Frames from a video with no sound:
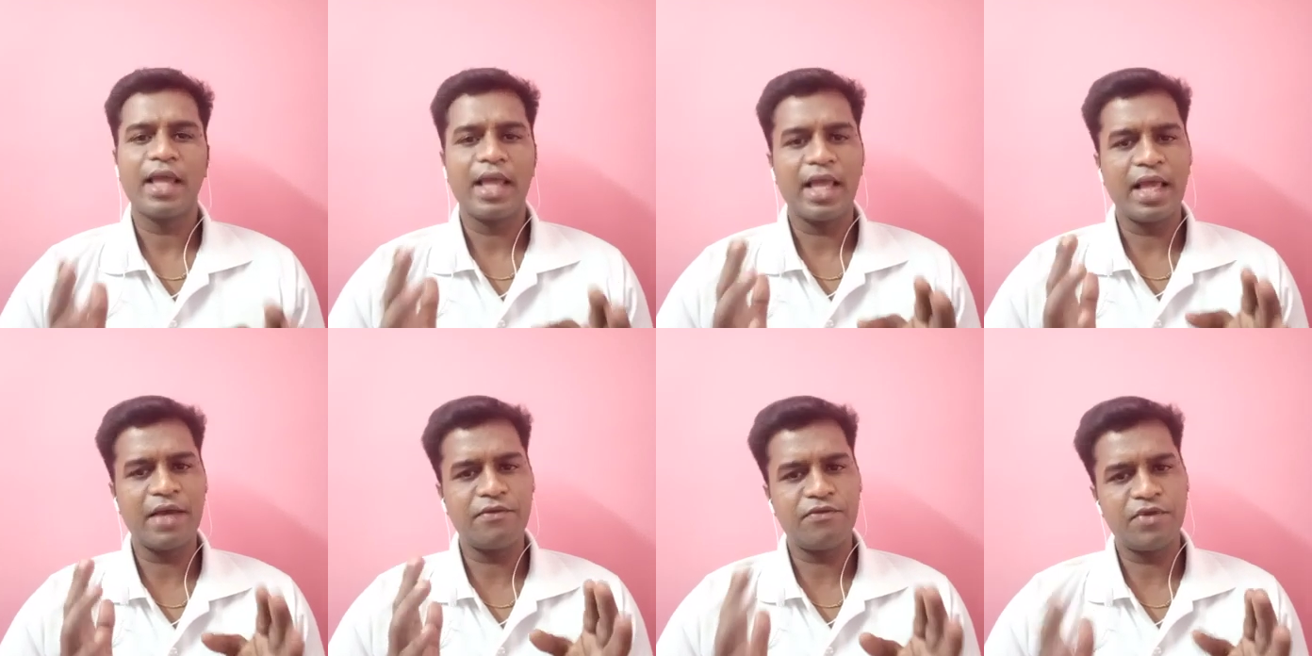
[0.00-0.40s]

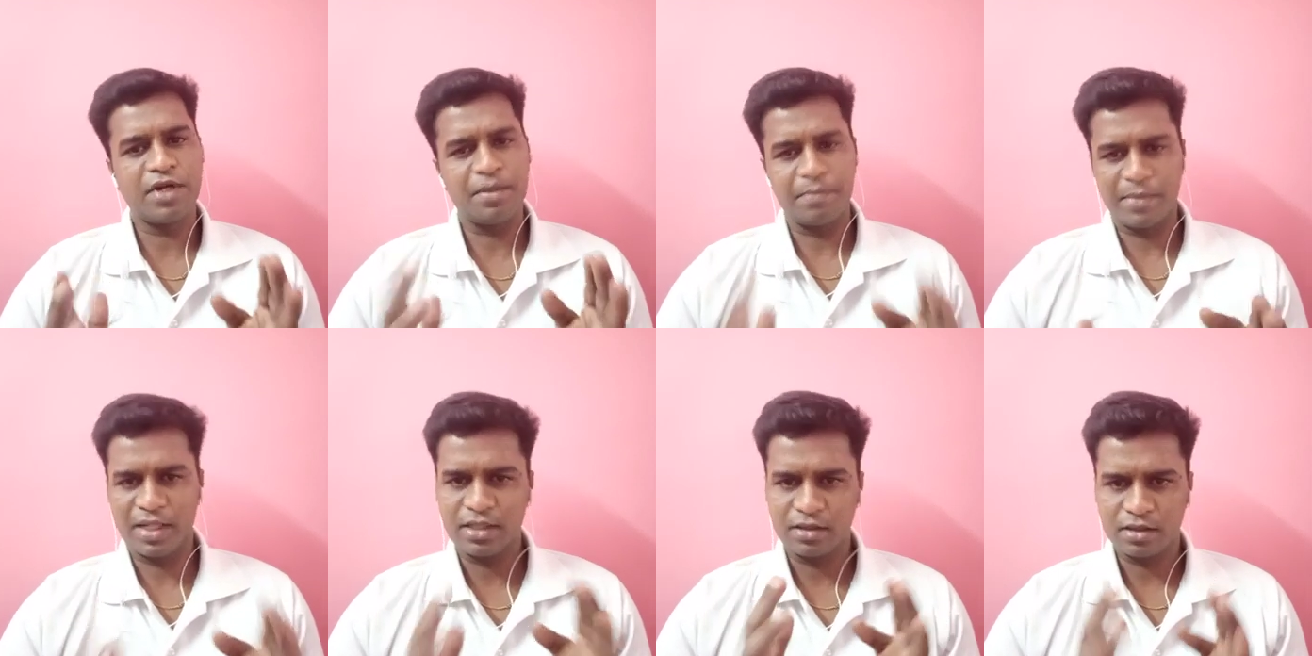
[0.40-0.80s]
every
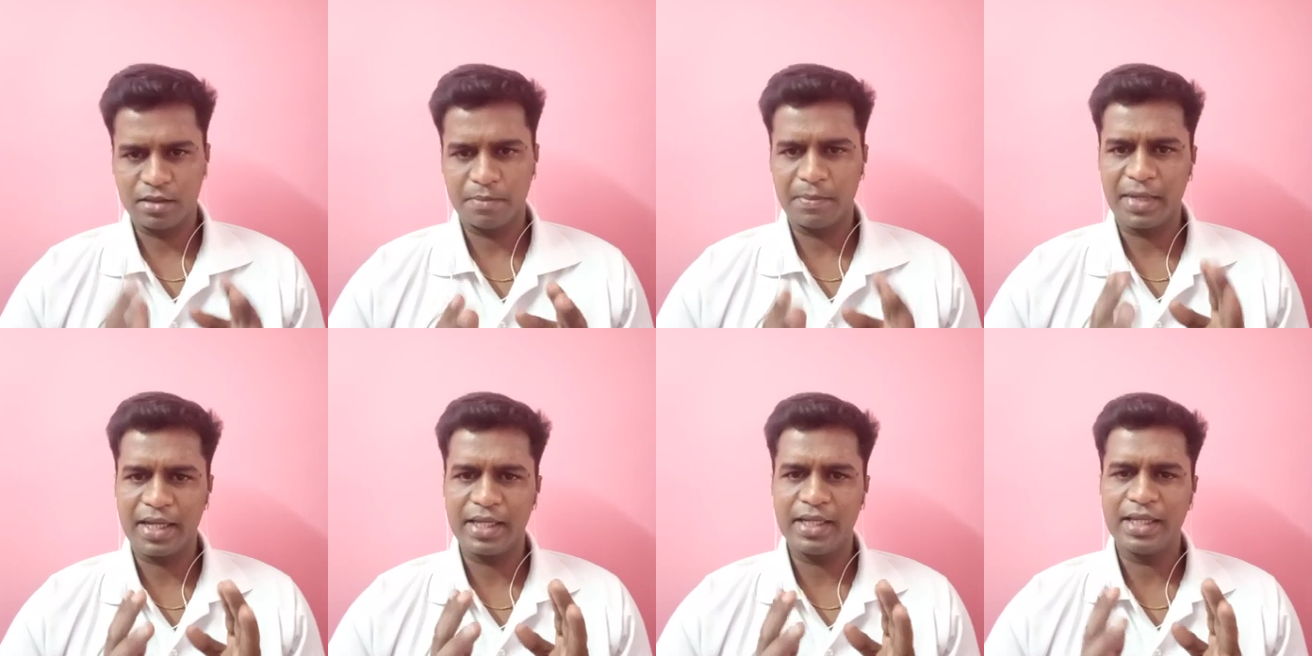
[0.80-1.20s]
month
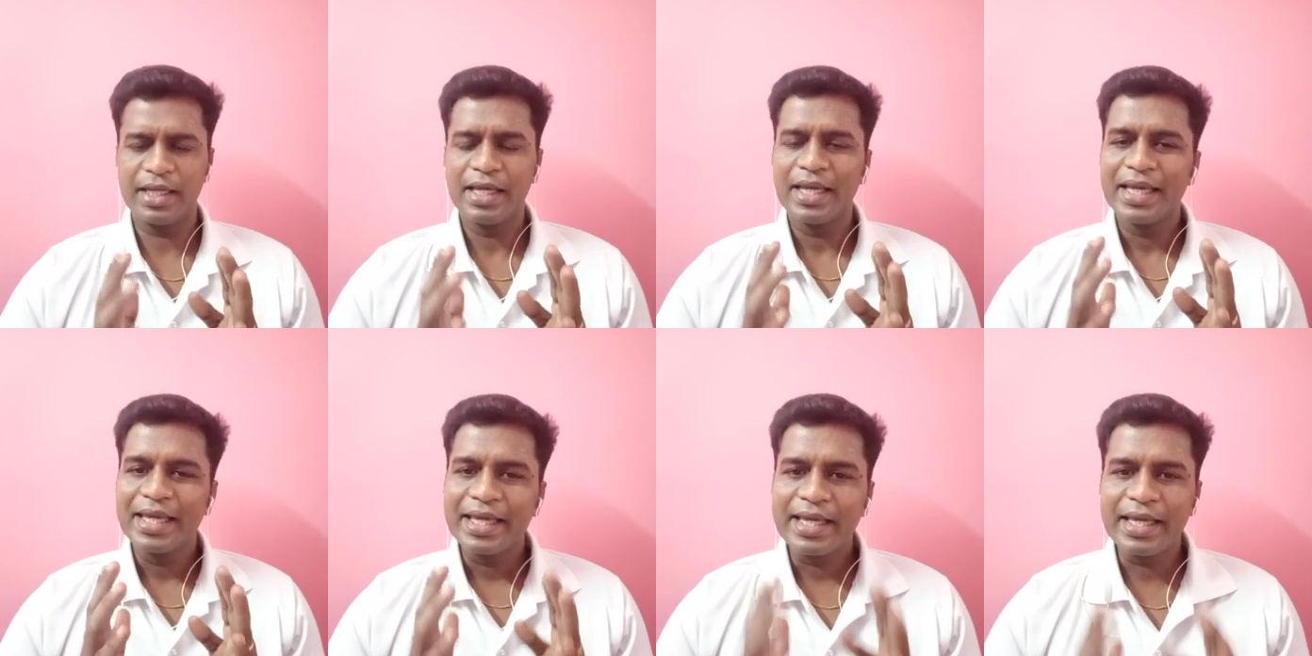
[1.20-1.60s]
by
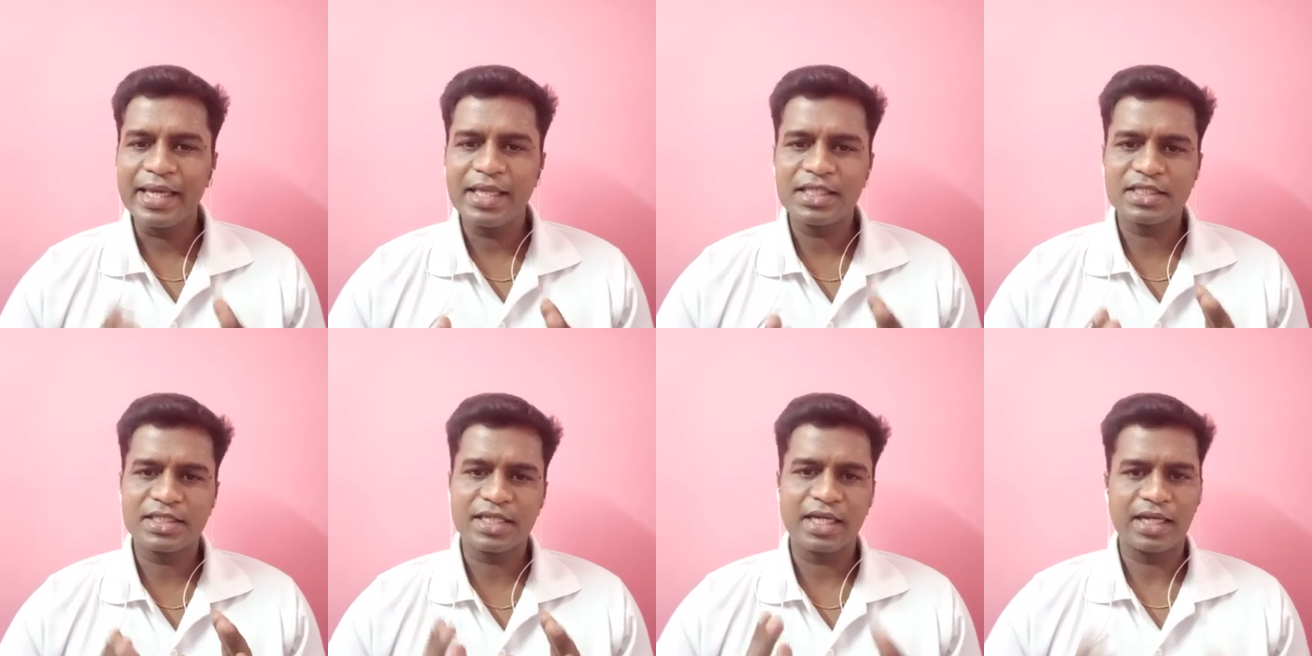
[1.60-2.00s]

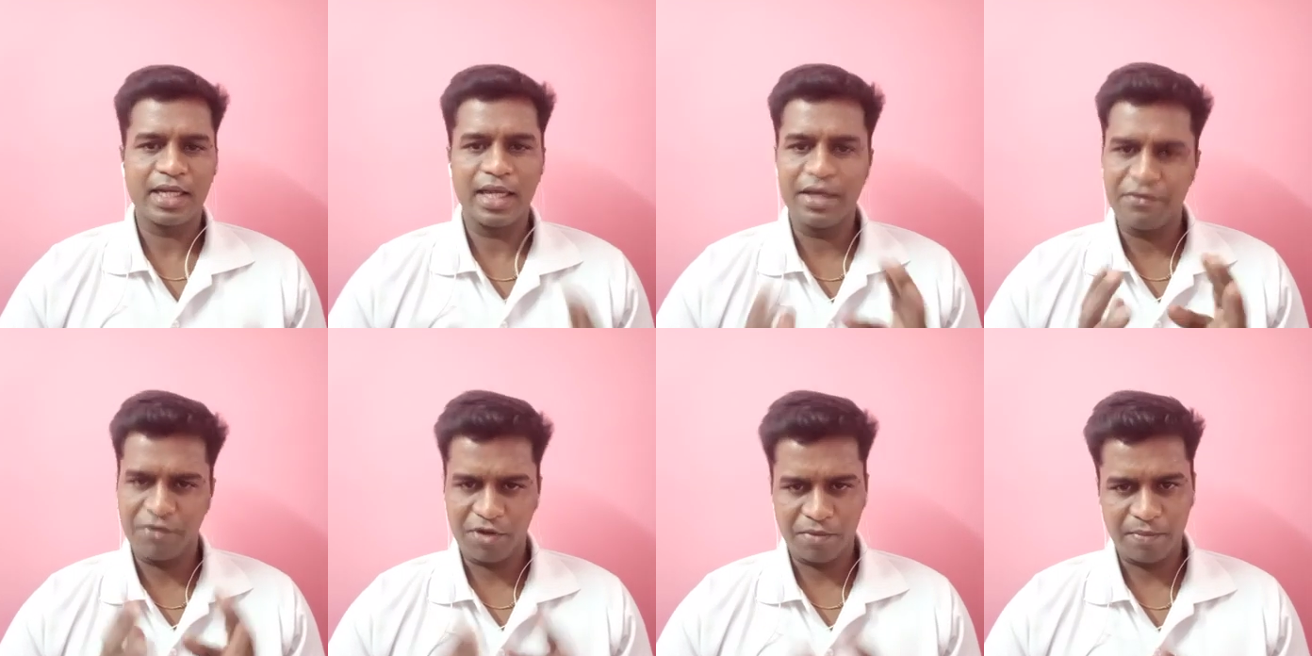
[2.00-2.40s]
each and
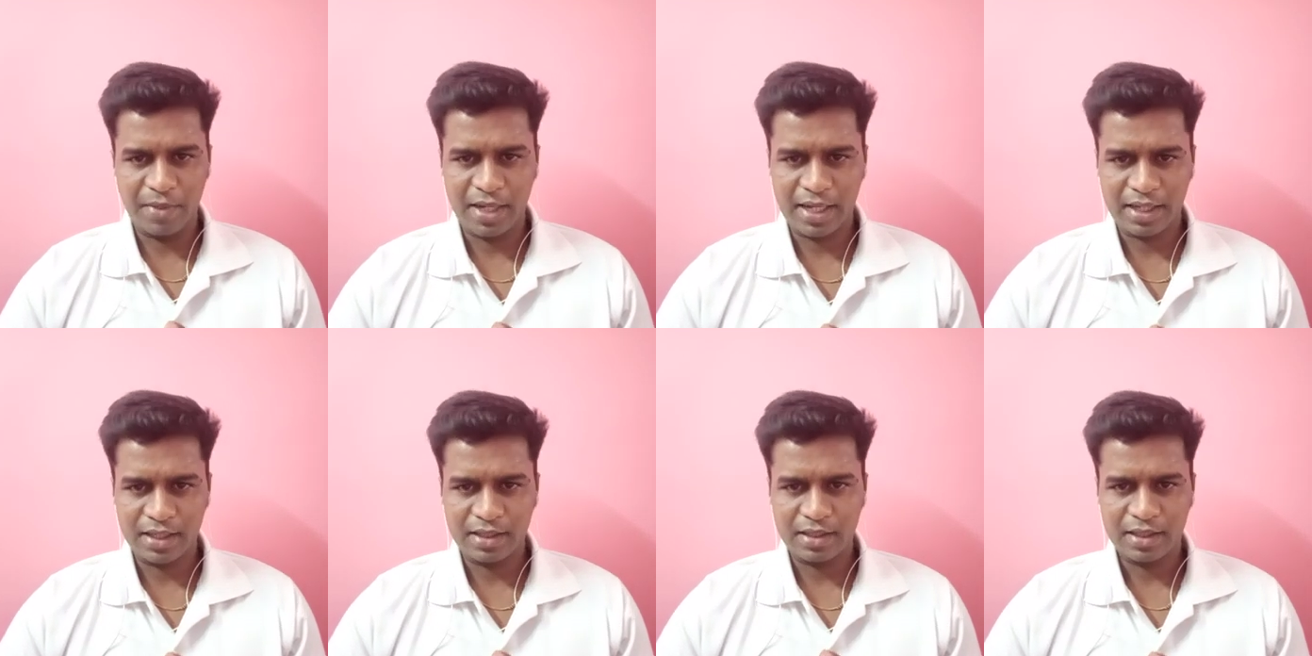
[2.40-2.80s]
every
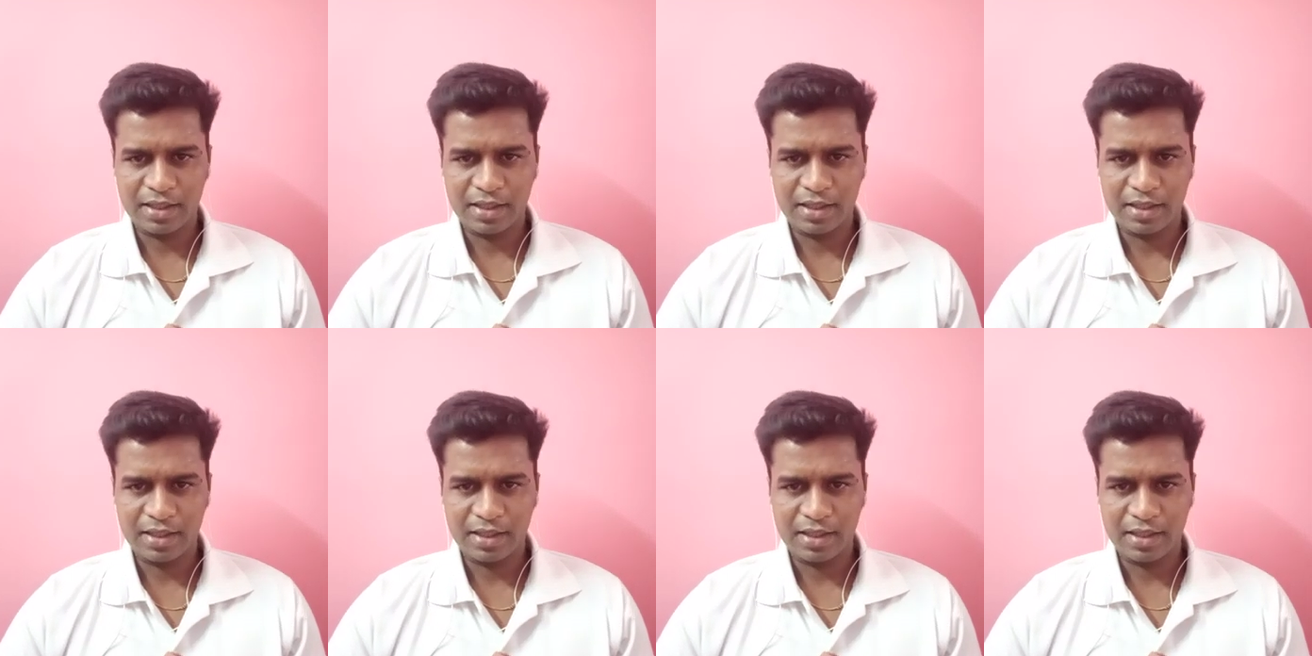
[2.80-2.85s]
bank.